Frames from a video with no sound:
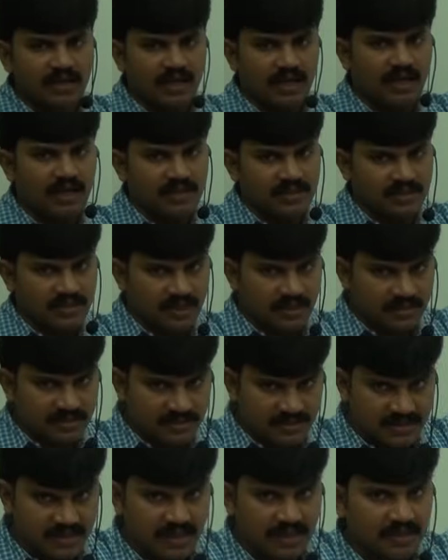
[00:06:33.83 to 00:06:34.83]
collection
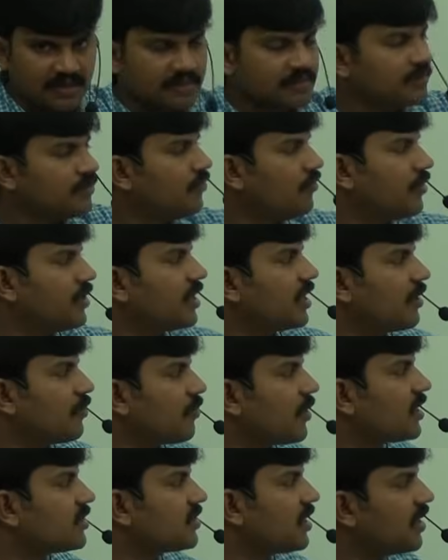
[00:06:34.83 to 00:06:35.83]
C. We can
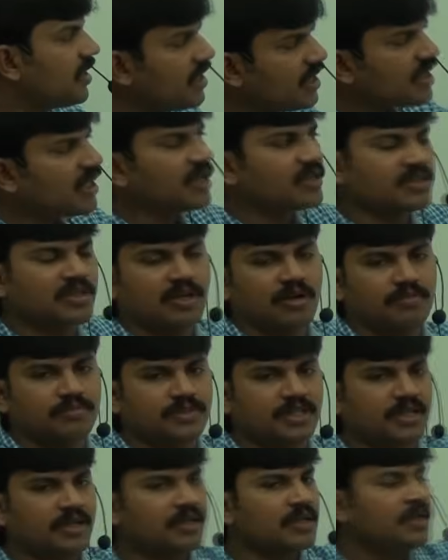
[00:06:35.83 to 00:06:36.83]
pass any collection
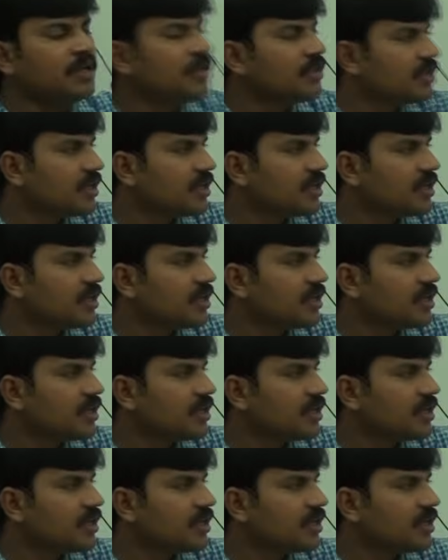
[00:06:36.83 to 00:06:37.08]
object,